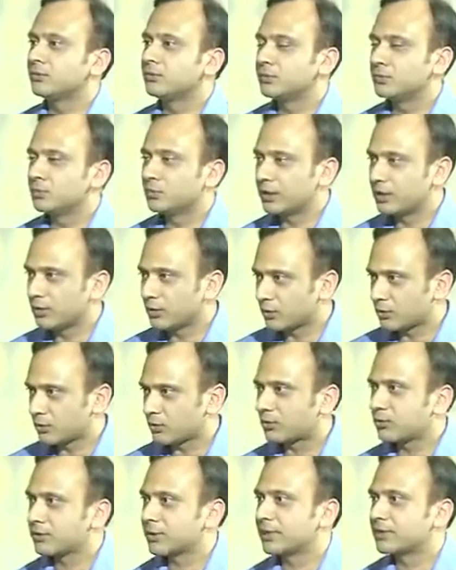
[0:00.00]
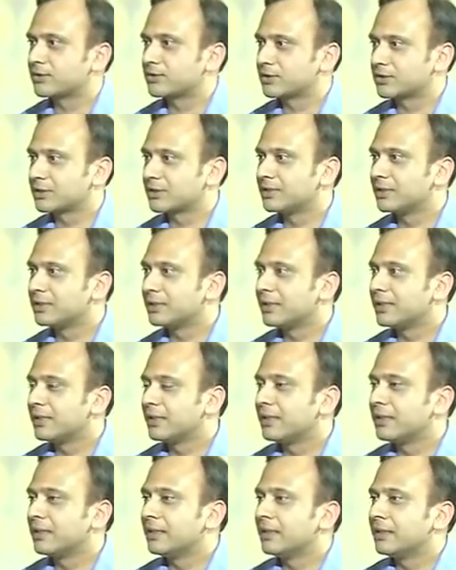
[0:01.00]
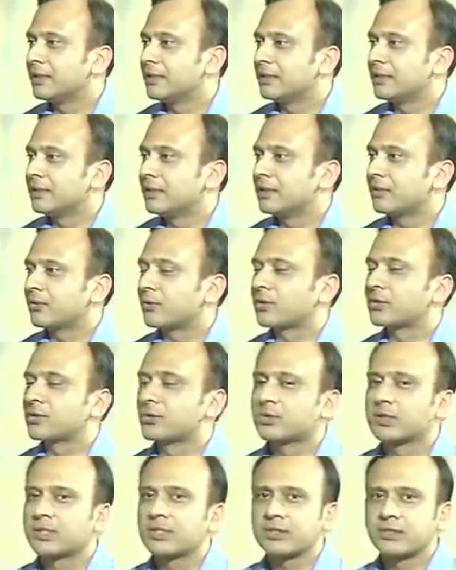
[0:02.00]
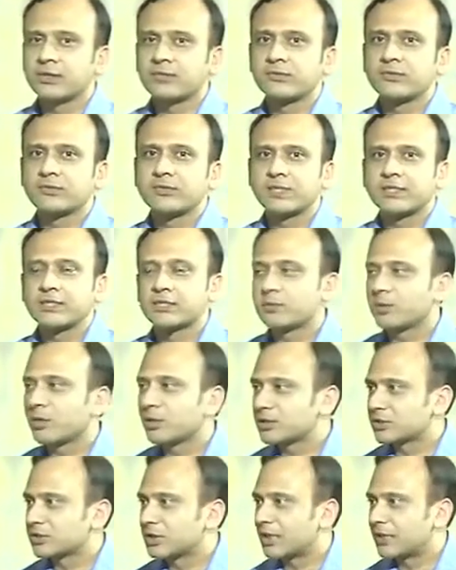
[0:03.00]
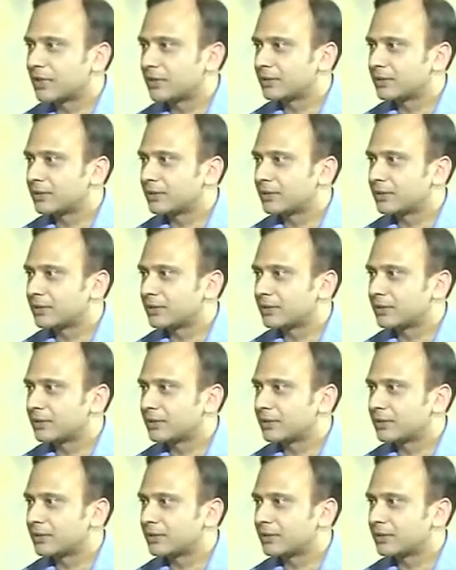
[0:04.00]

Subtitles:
with your own energy. Okay, so think of a very small child.